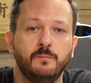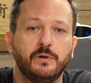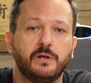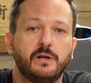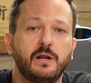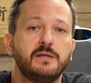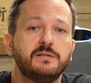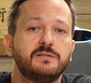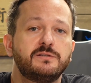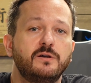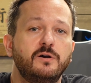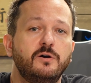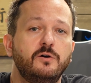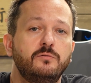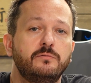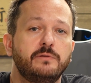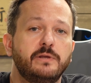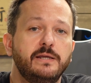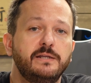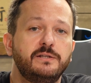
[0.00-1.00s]
But
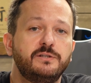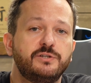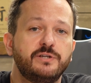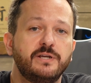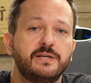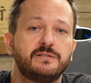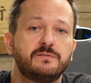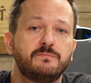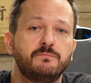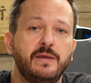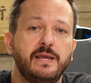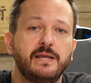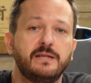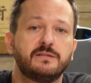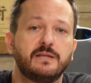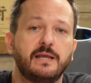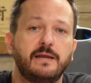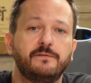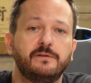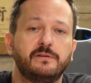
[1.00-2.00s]
also, it just
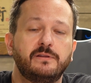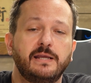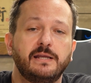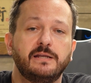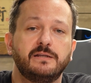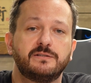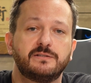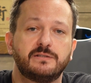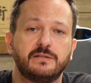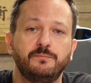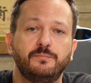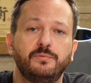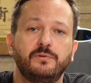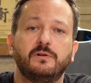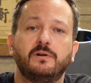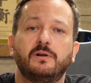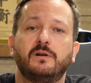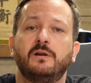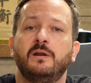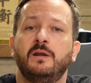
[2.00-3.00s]
makes everything
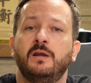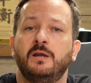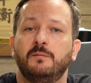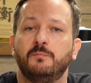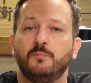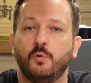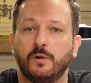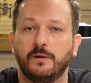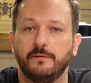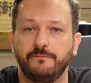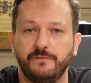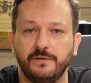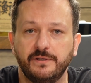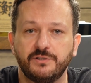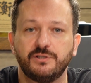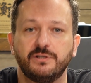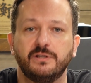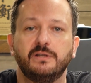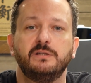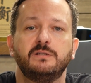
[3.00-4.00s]
simpler, more
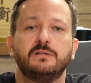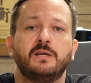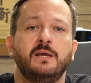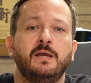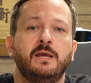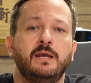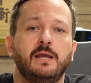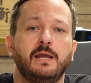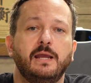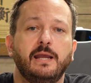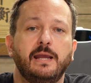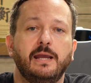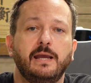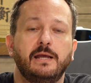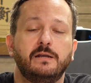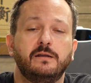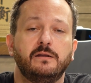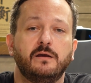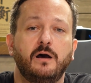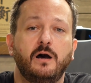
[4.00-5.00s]
efficient,
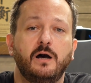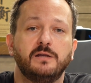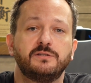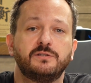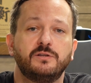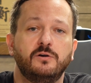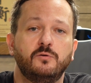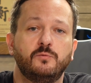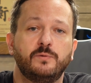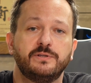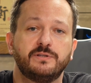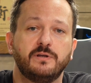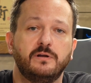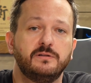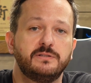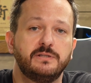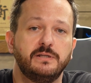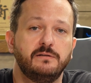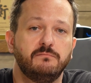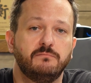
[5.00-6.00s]
and also
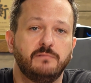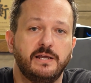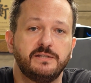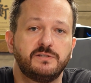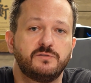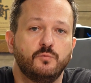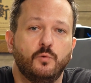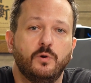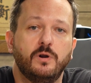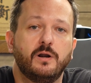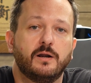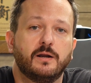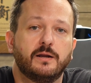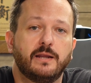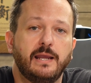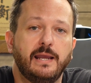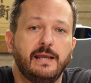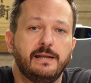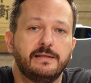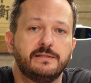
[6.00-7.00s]
results in less
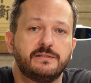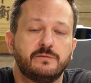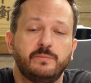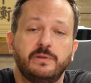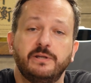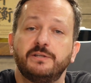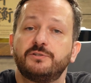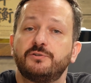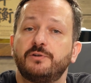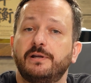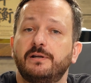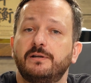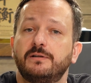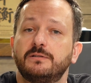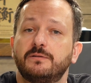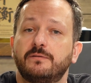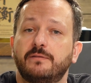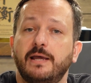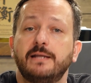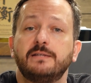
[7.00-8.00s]
work. And as
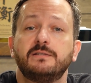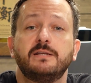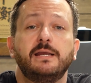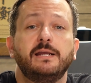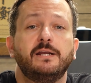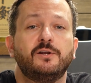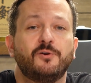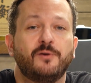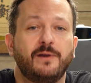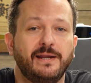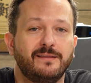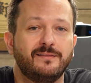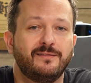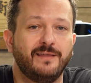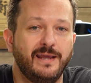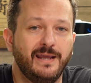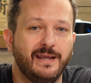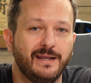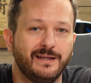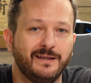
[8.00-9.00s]
administrators, that's a great
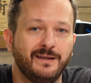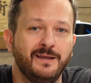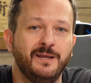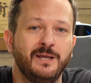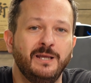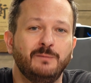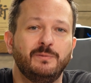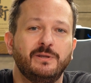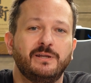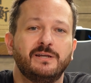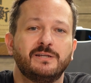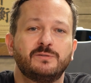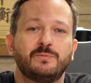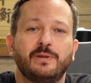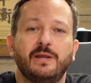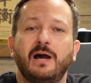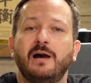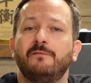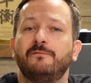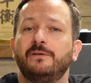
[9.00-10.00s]
thing because
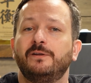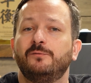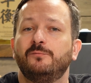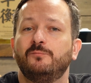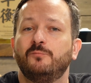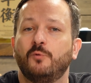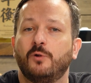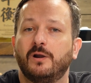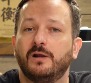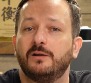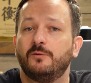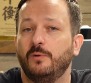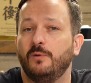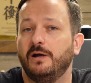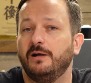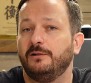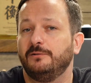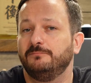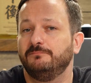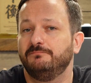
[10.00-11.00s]
we often work
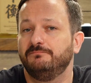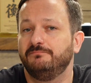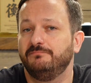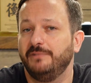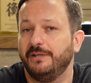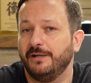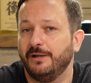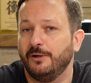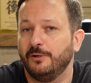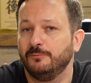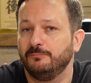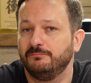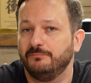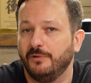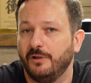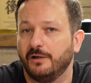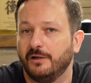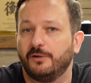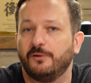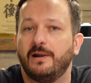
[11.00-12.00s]
well, you know,
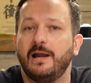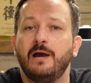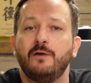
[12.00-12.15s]
longer